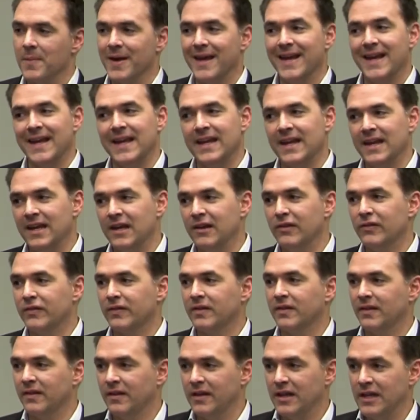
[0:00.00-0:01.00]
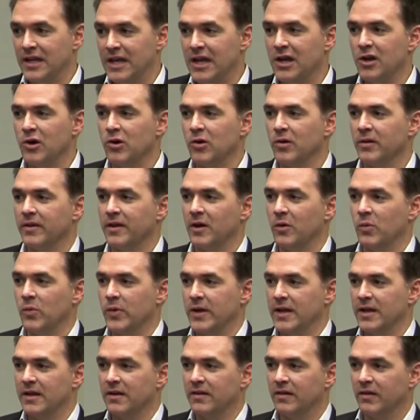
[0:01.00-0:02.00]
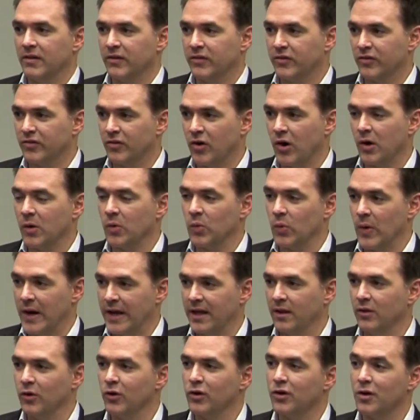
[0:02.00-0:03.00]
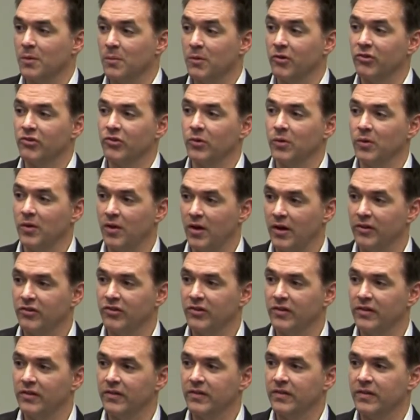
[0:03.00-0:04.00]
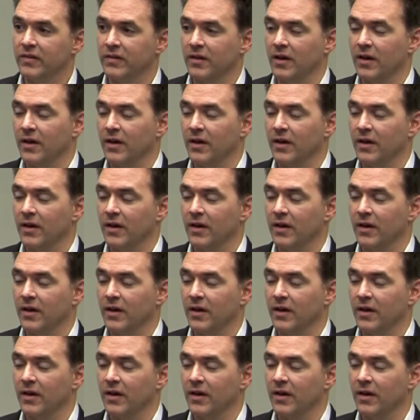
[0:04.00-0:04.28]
It is the year that we start regular commercial launches